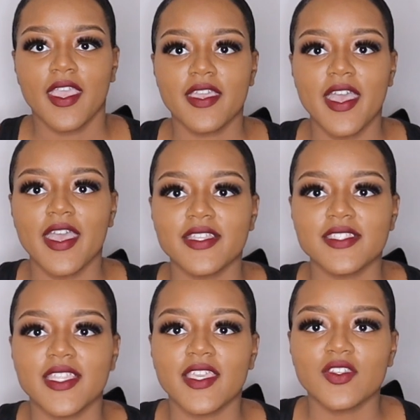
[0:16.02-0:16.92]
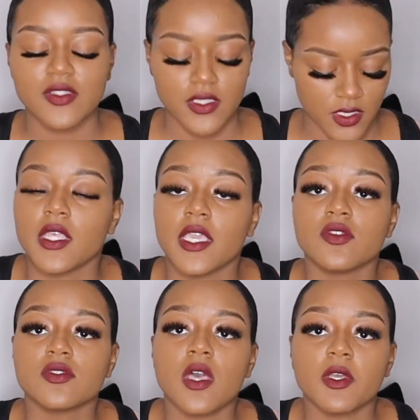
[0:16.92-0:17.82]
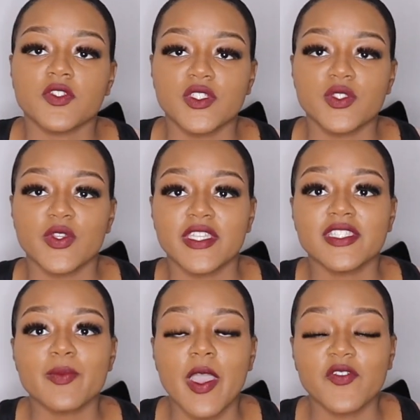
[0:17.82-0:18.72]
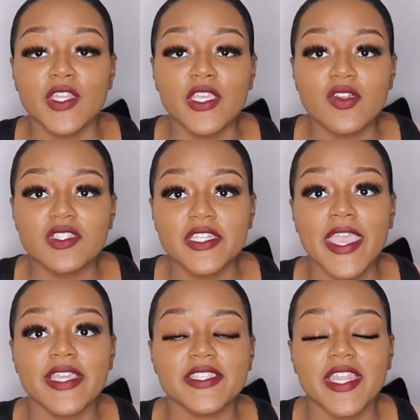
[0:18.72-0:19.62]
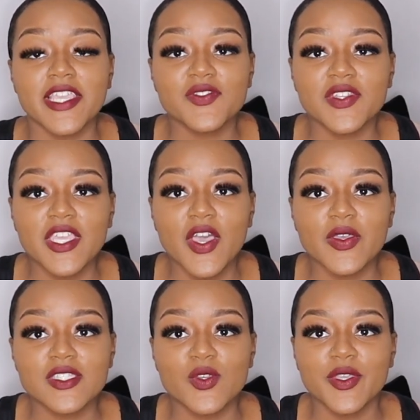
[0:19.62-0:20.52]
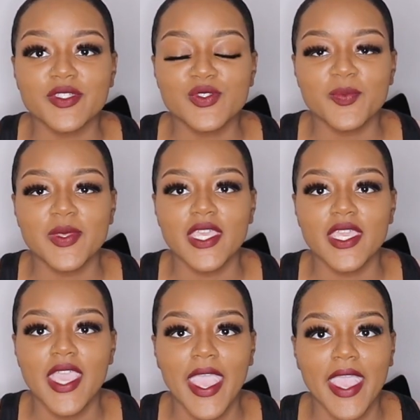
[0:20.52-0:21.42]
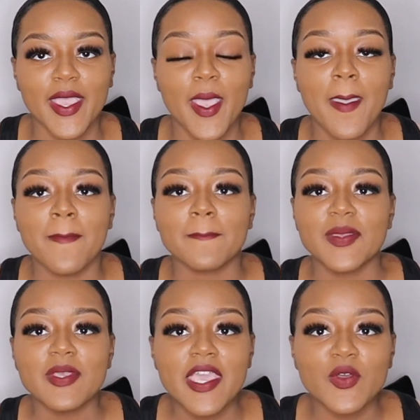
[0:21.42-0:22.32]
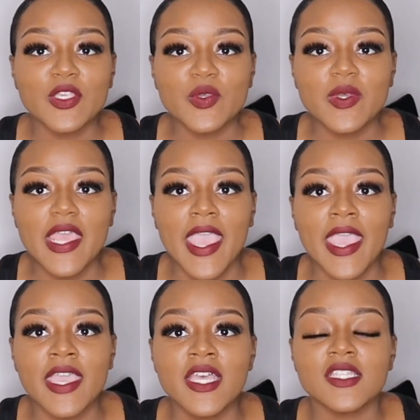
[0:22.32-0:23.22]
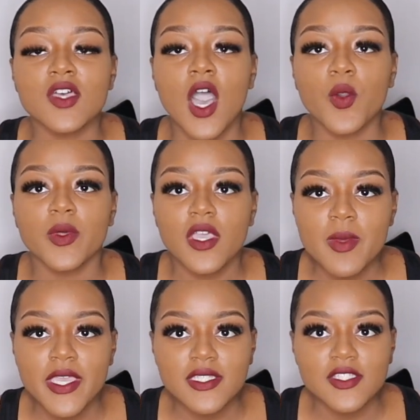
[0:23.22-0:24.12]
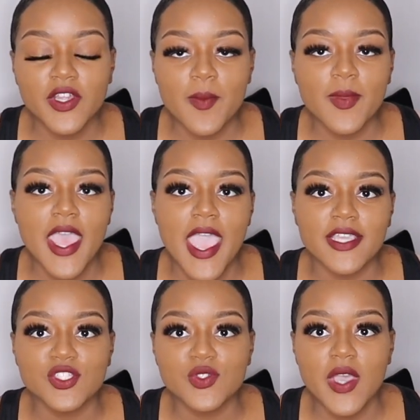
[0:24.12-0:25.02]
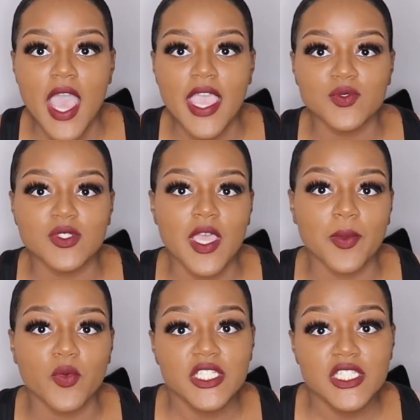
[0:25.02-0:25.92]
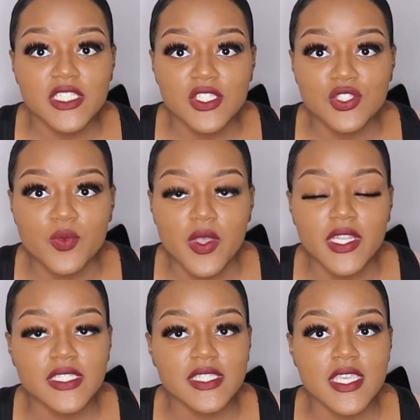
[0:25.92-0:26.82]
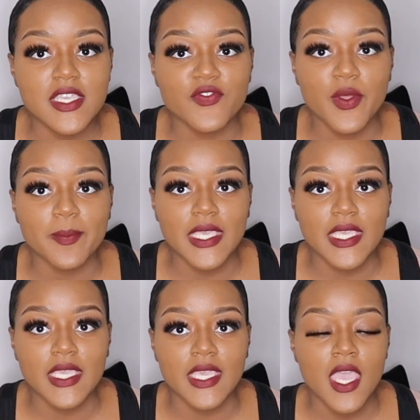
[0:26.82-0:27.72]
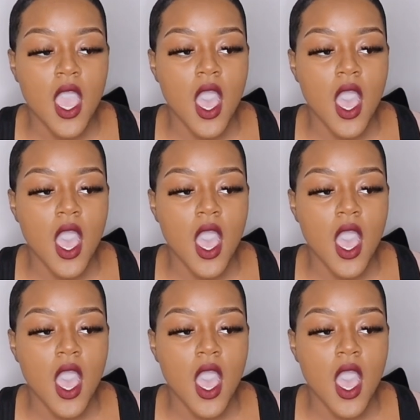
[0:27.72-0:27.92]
Hey guys, thank you so much for tuning into my video today. Today's video is going to be a BBL Q&A. So I went on my Instagram and I asked you guys what type of questions did you want to see from me.